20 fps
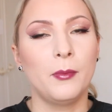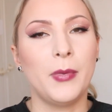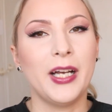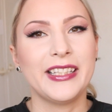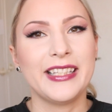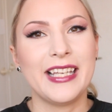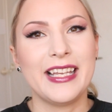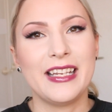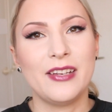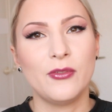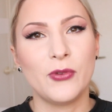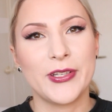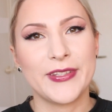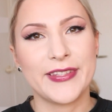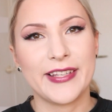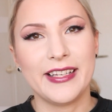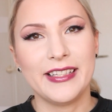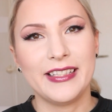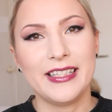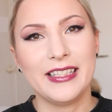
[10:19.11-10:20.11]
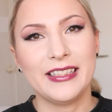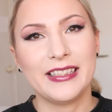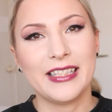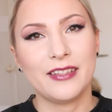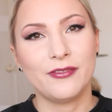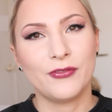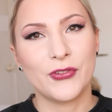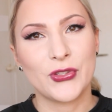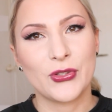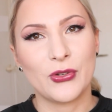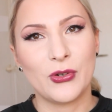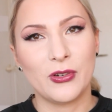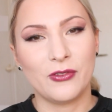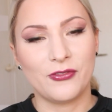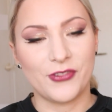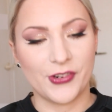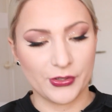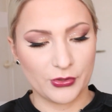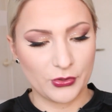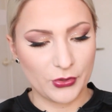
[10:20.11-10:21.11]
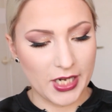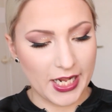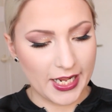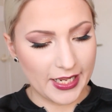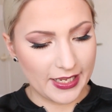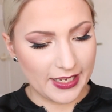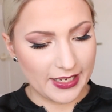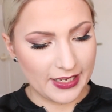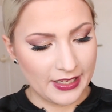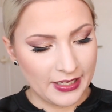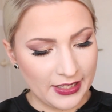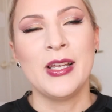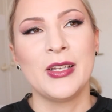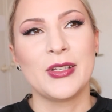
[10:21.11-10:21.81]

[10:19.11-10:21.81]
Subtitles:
But anyways, I think that was all for today.